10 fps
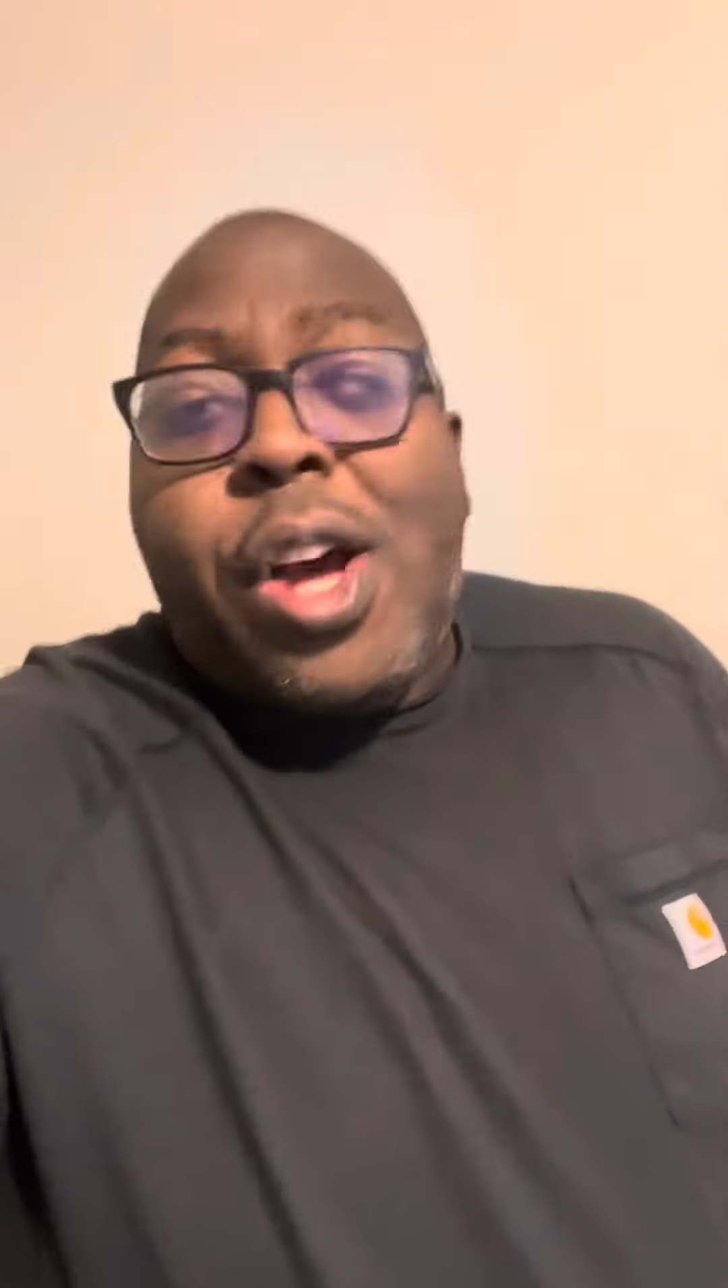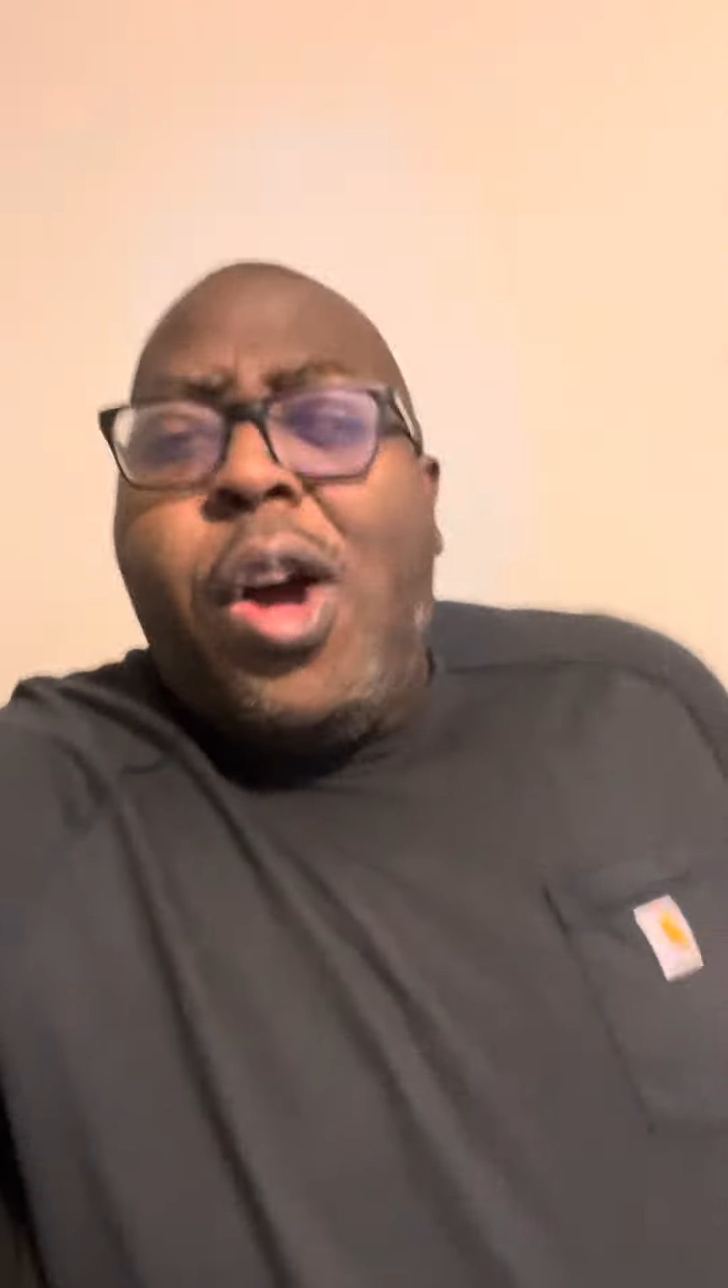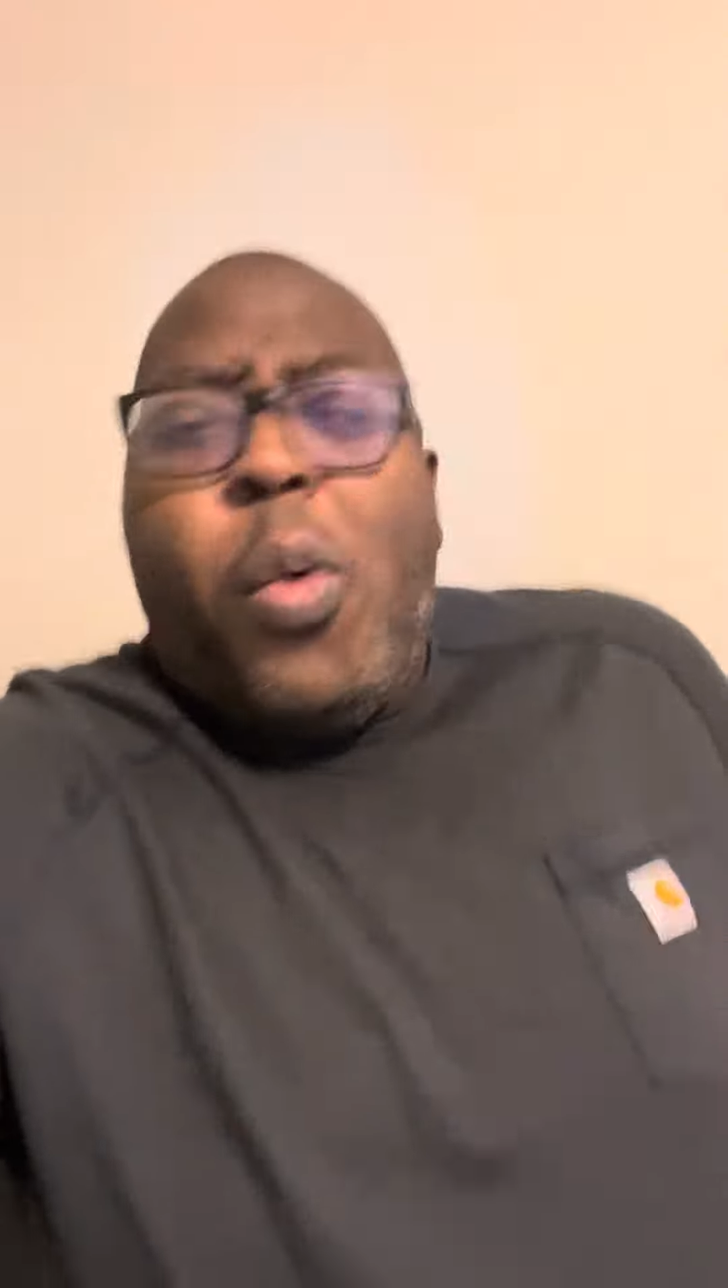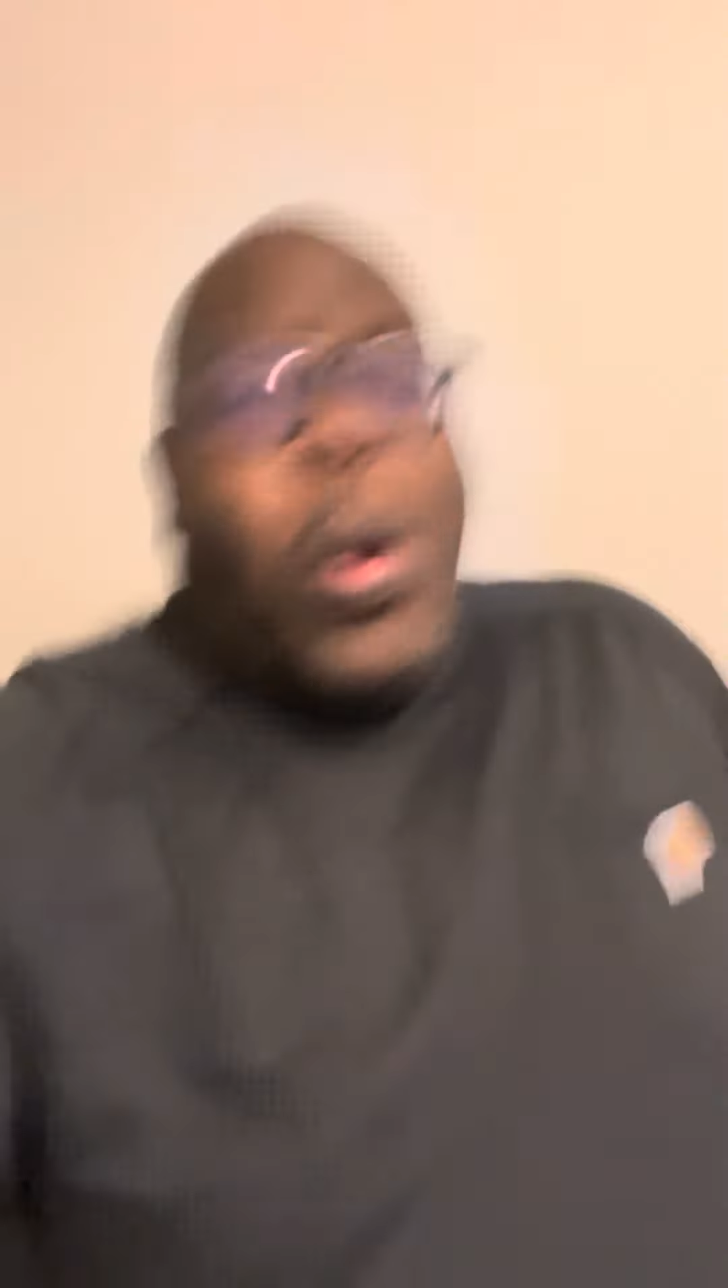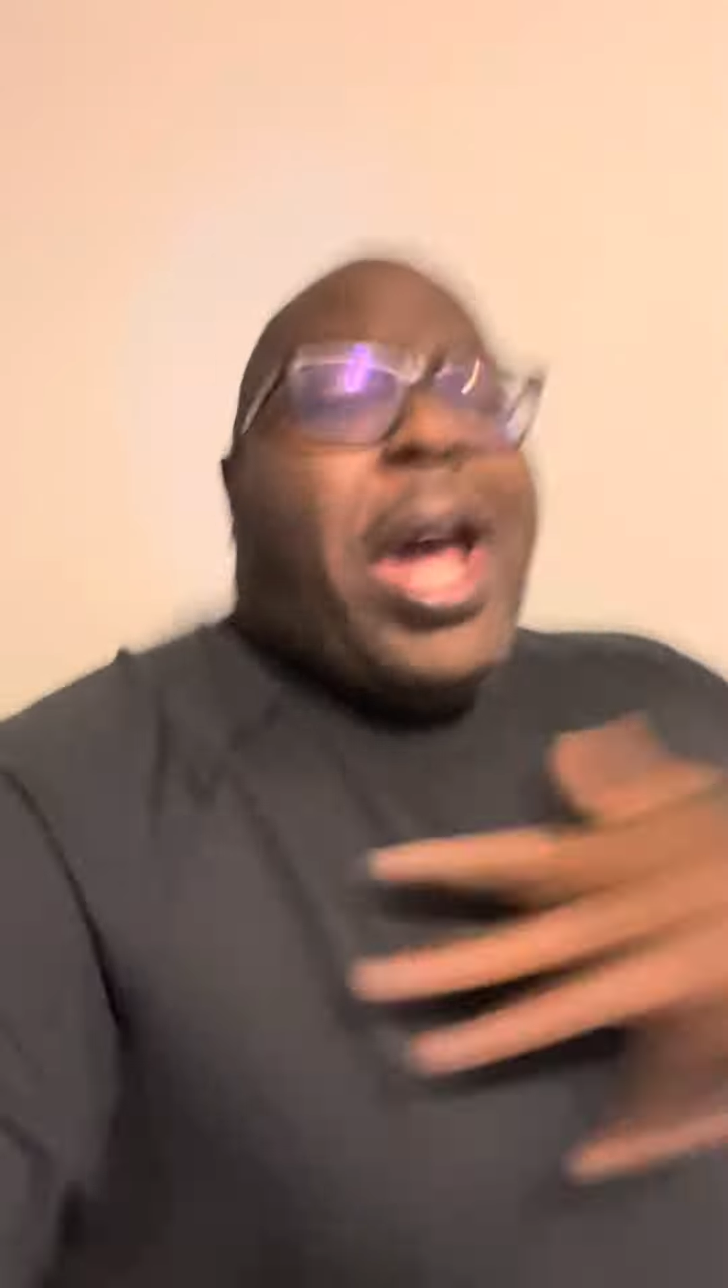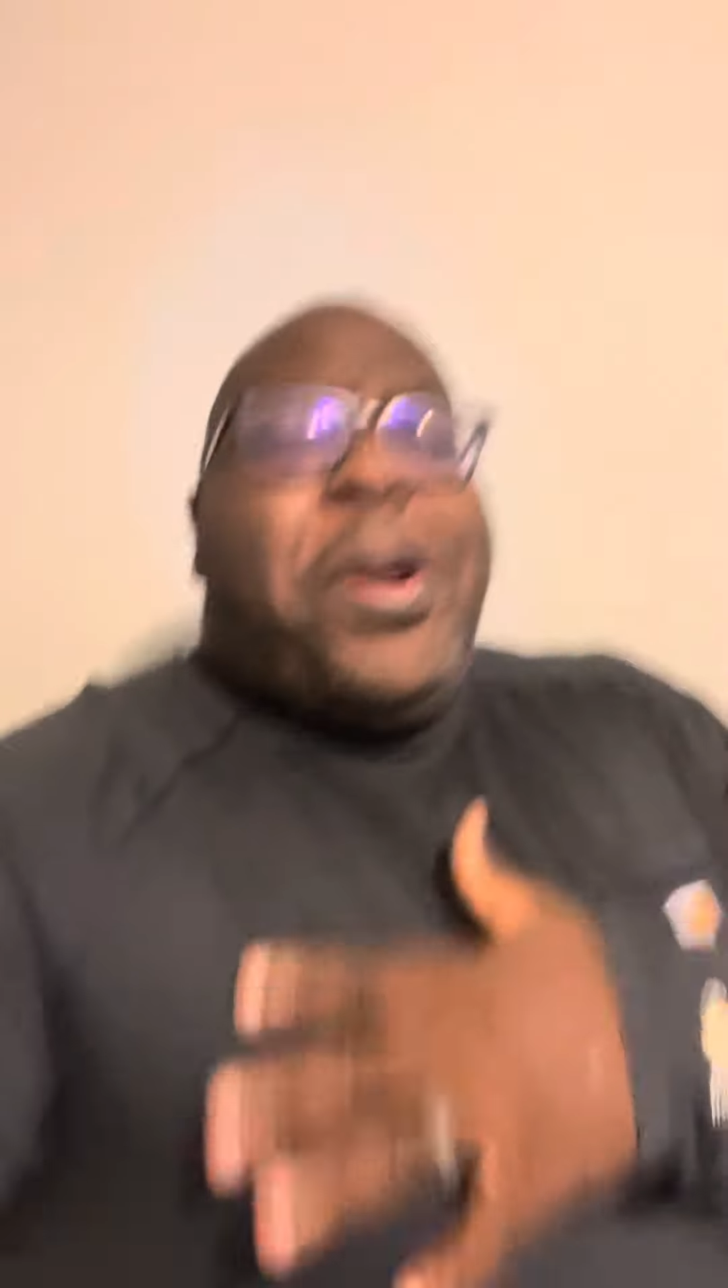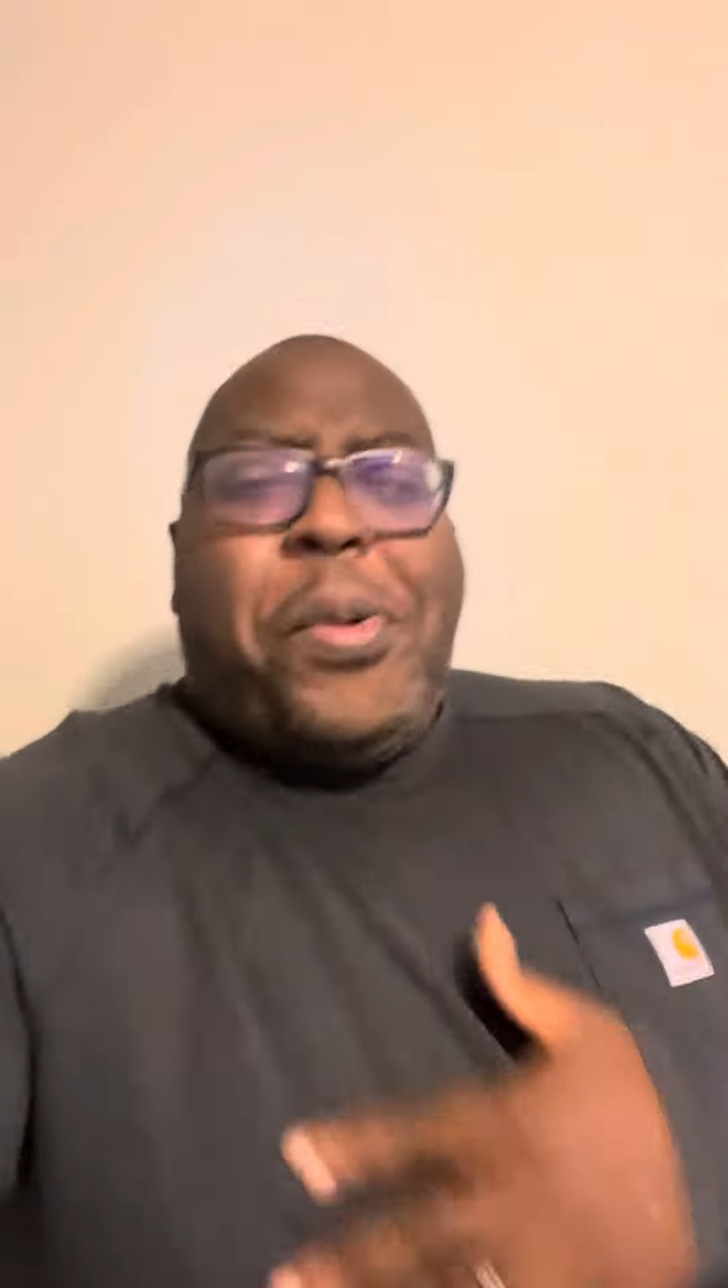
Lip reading: What in the